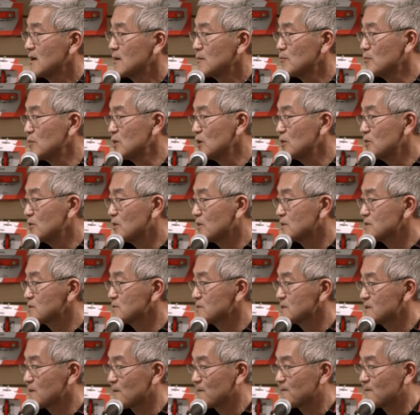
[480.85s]
Blue Nose
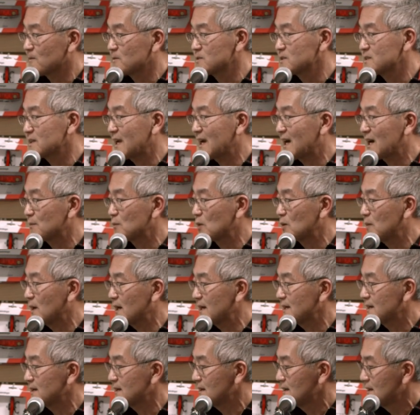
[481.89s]
was their first camera
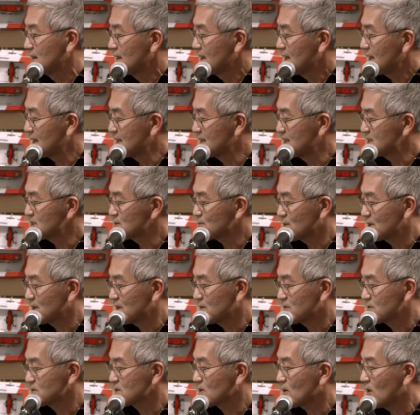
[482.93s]
bike, and this one
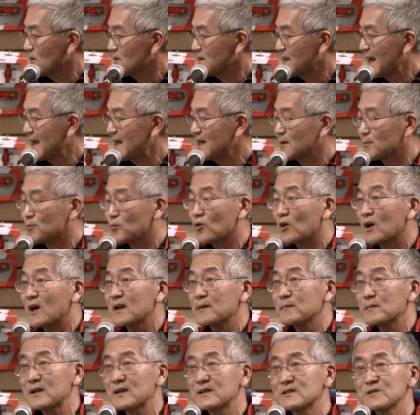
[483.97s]
here is called Eta
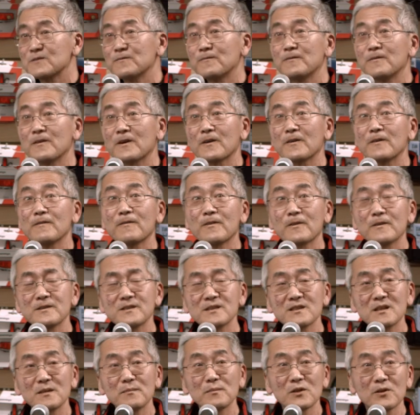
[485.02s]
Prime, and it's very very
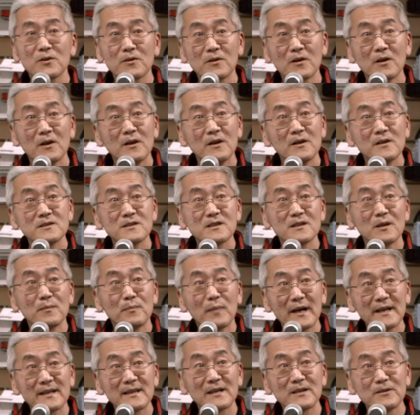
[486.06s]
similar to the
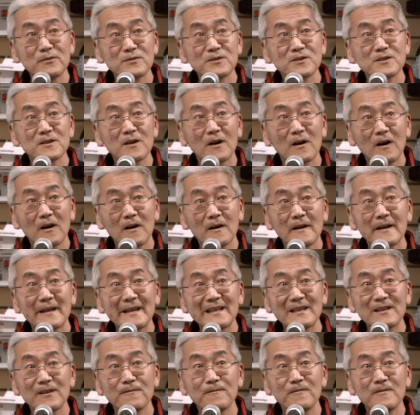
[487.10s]
bike that you saw
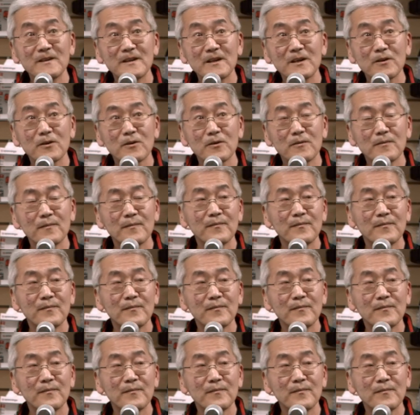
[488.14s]
in the video.